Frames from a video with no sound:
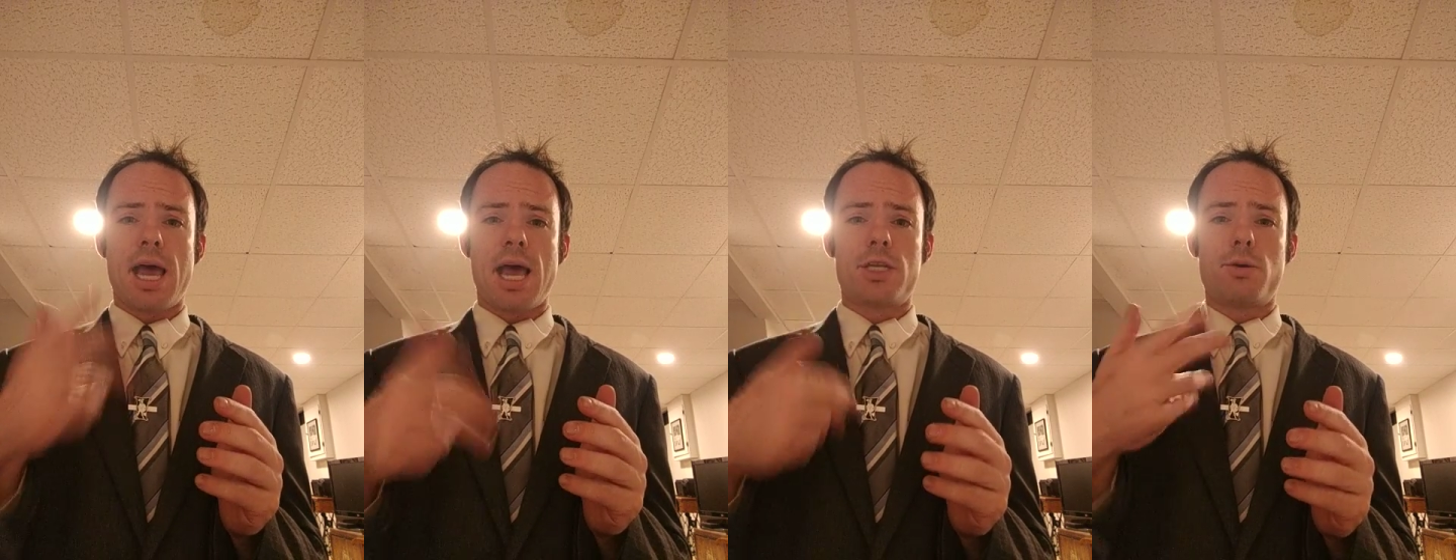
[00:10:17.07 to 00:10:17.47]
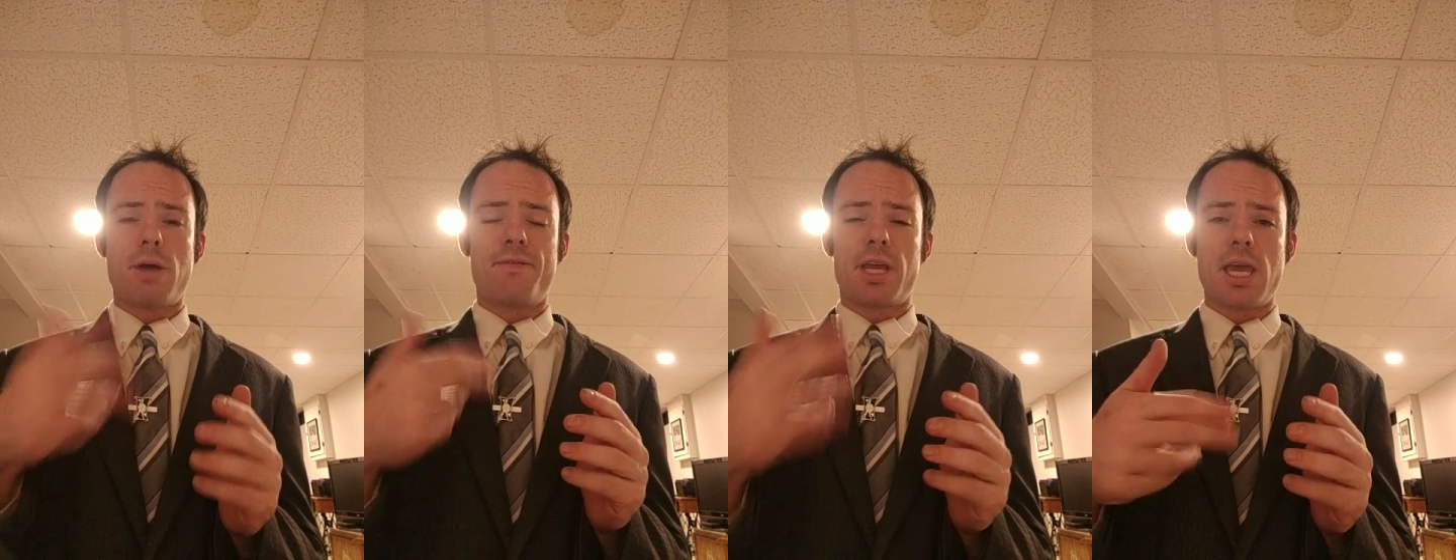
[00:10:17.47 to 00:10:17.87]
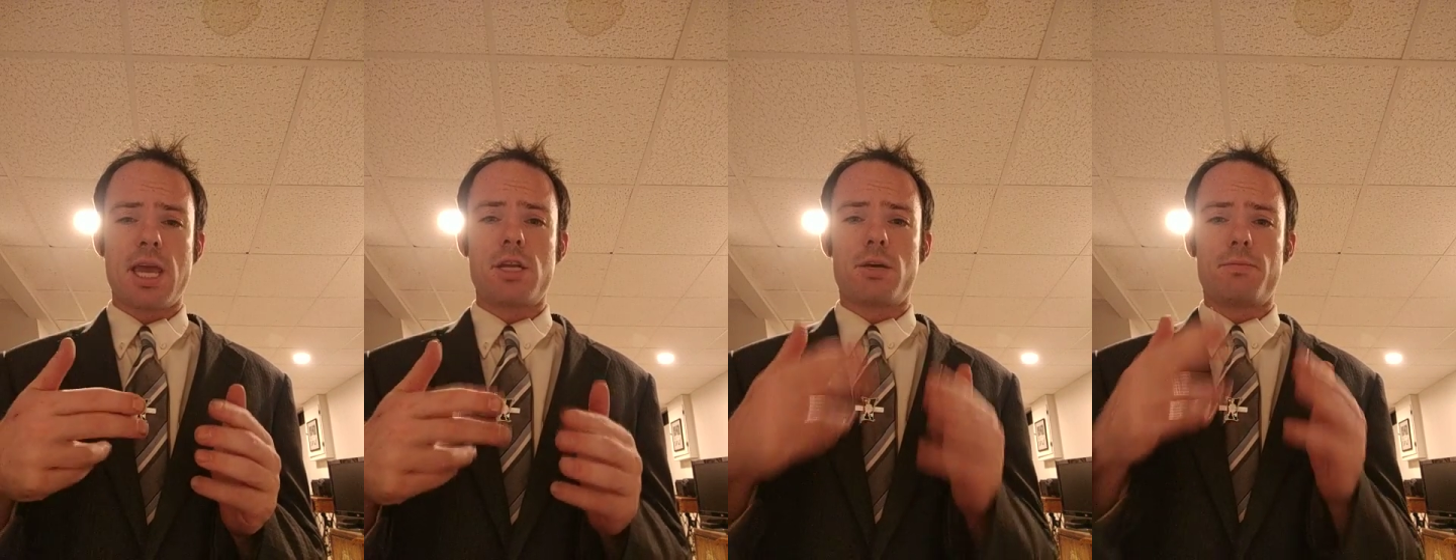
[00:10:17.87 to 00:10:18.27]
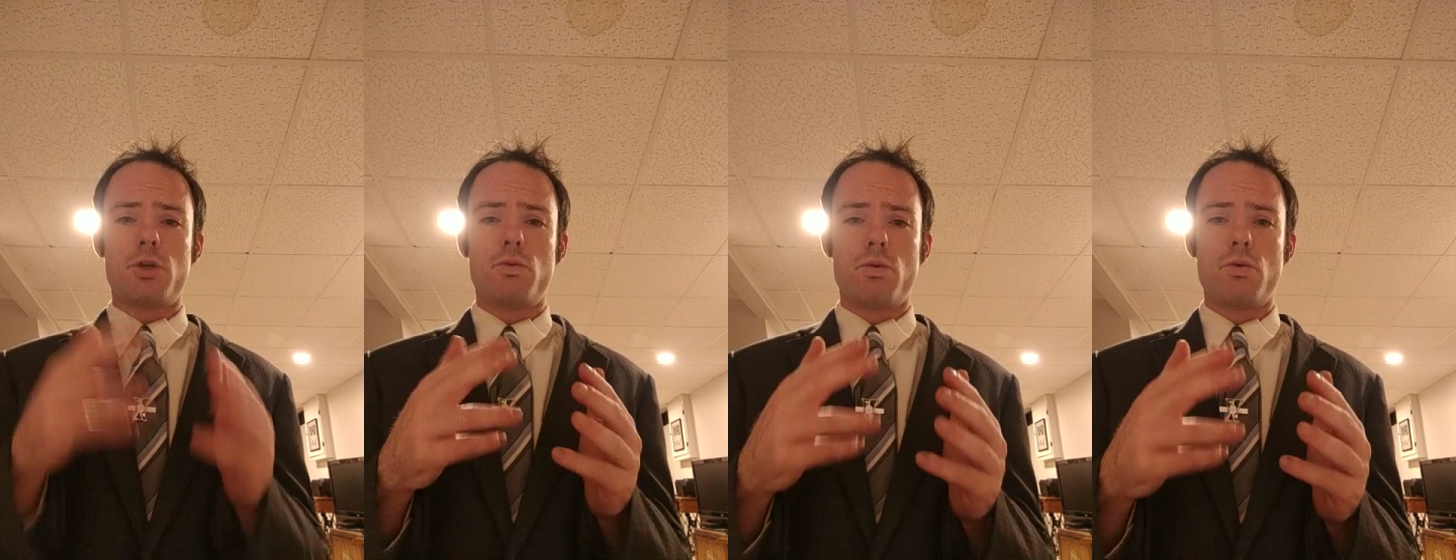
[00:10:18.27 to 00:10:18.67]
has to have a kingdom
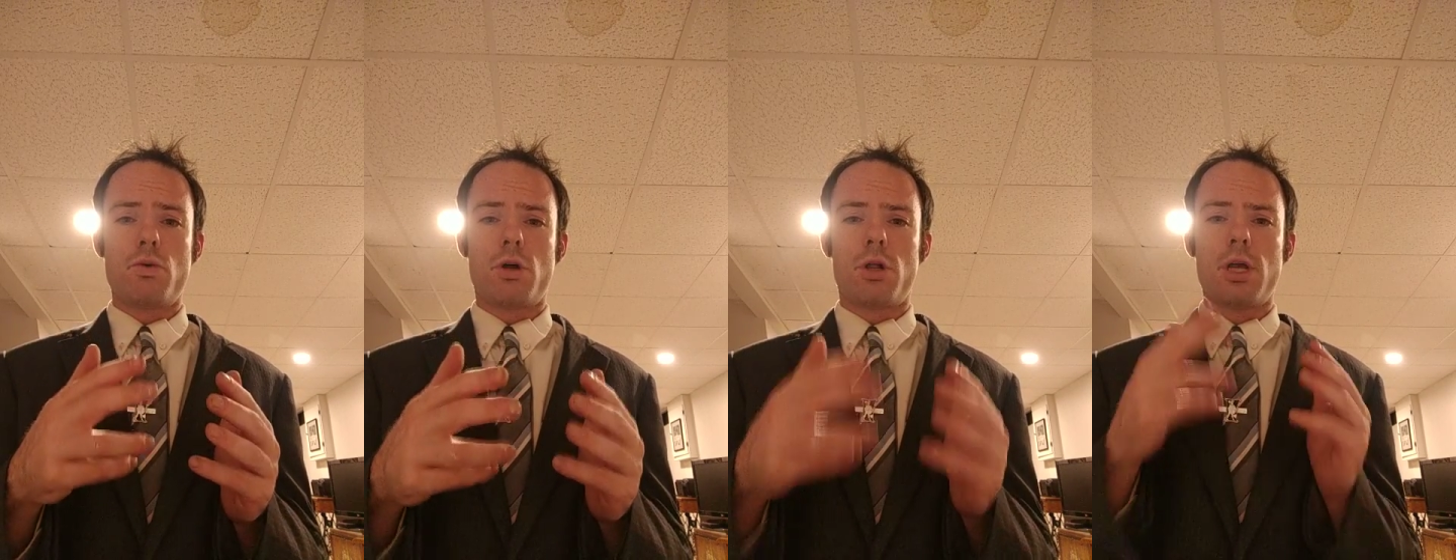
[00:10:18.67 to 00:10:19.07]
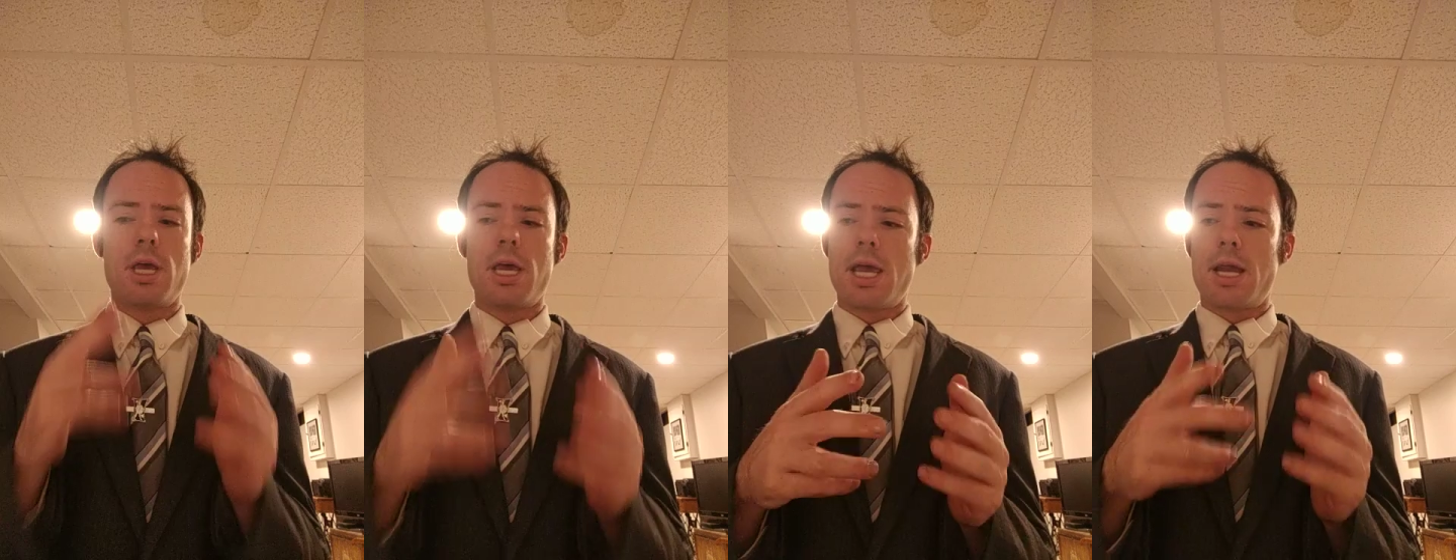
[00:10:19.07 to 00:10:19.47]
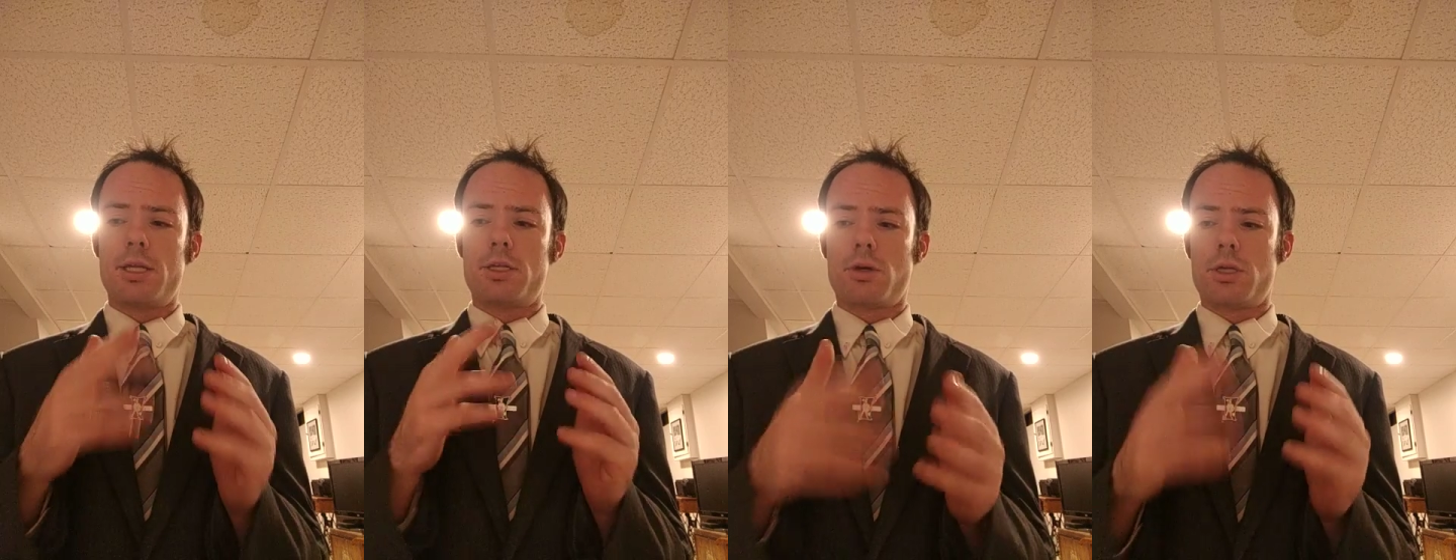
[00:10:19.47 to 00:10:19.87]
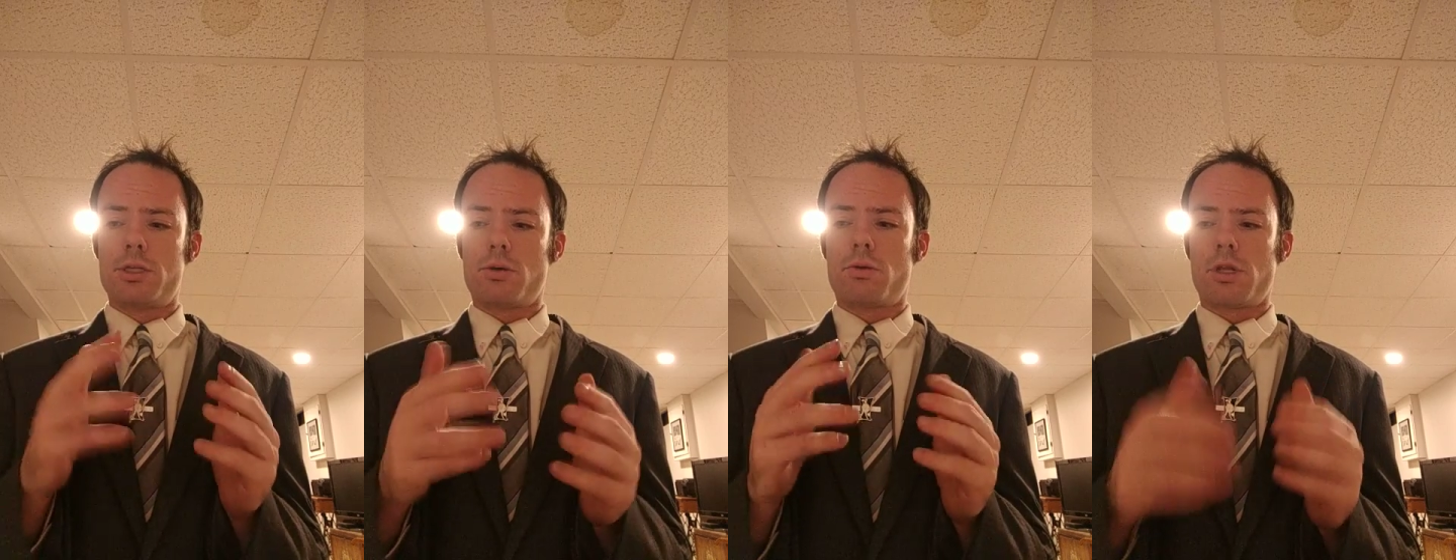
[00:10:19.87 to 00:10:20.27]
to rule, and it's
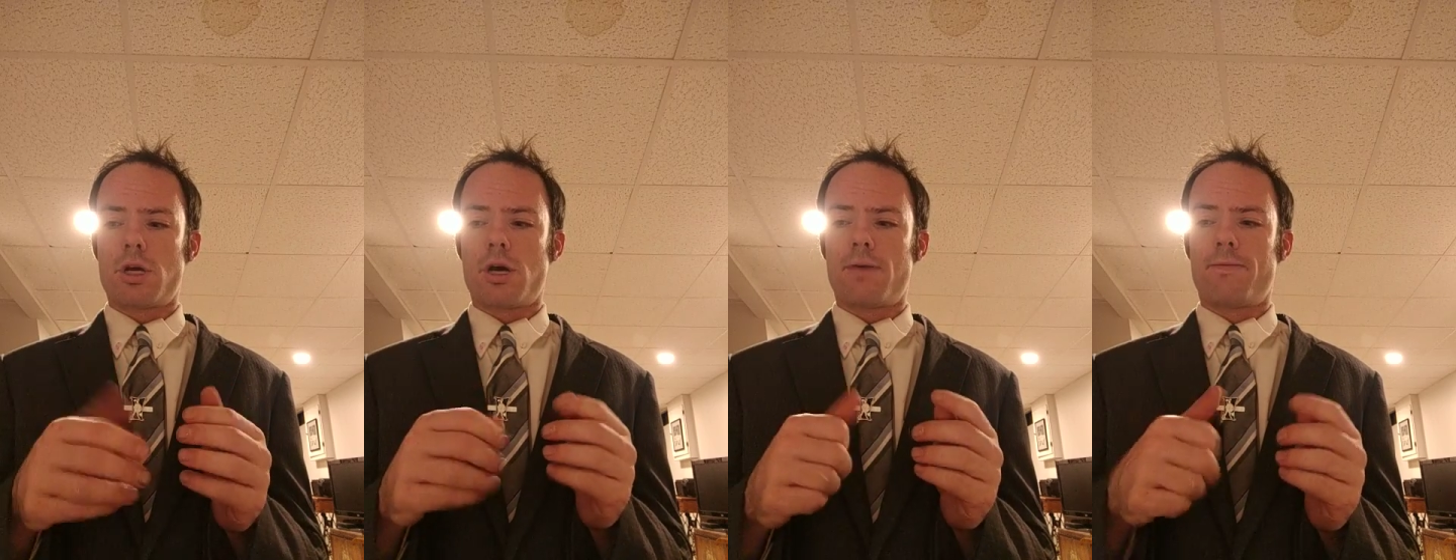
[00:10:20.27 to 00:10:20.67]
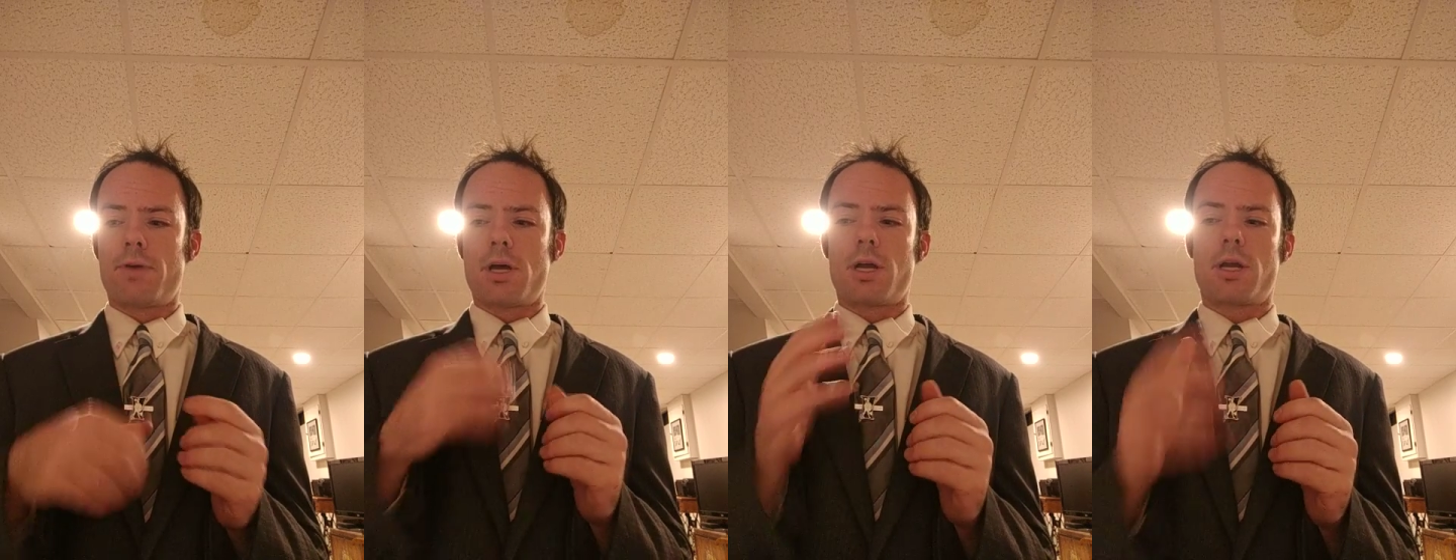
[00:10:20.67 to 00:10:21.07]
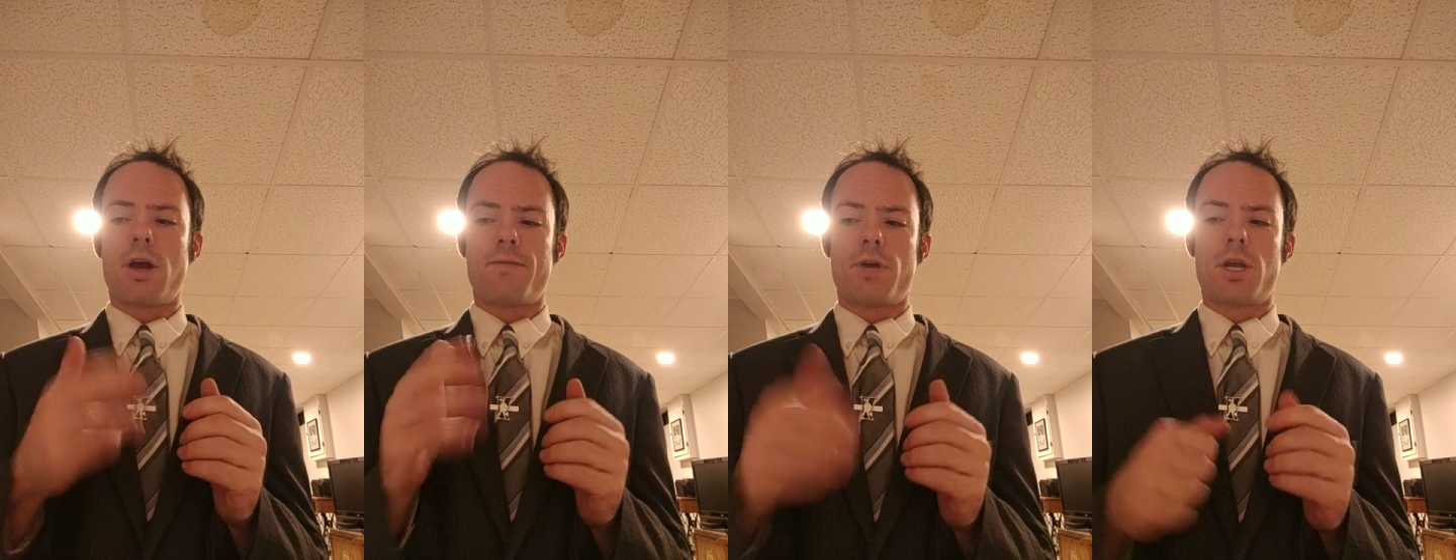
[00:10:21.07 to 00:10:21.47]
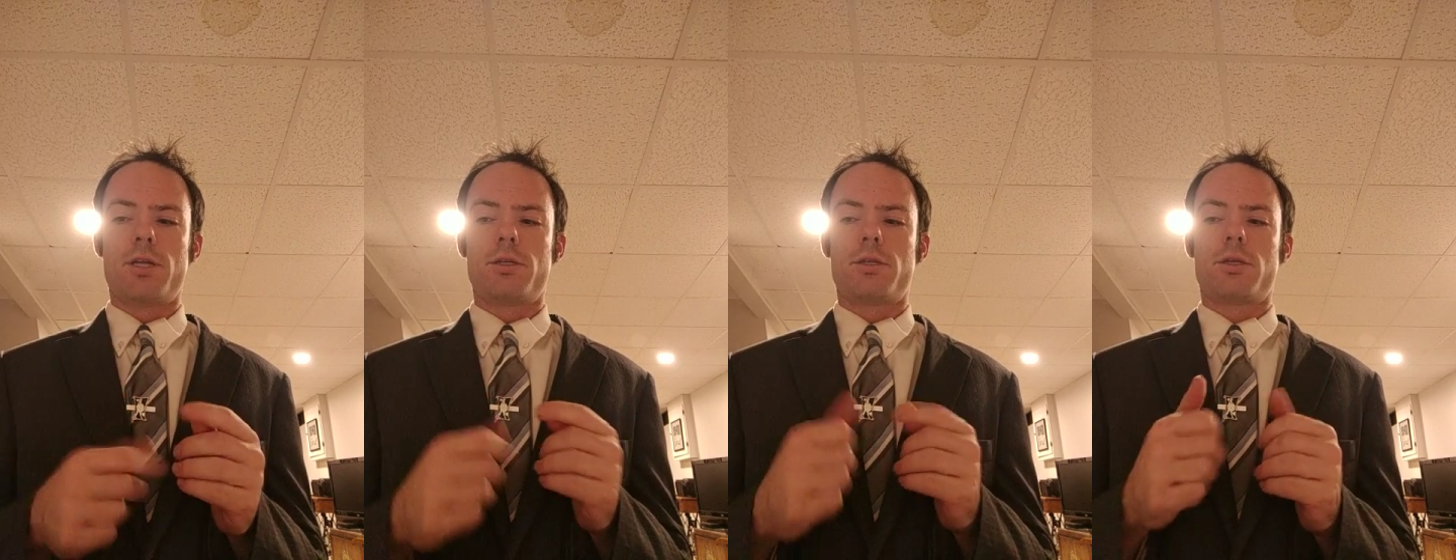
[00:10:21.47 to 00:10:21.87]
his own law of
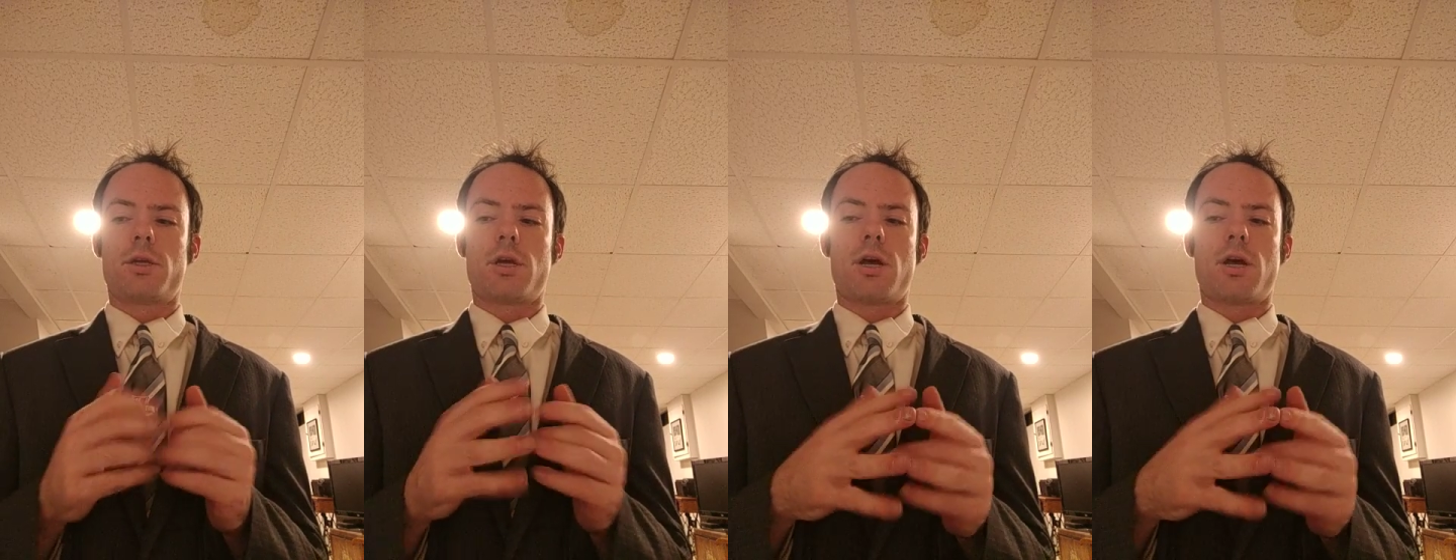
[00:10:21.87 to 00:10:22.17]
governance.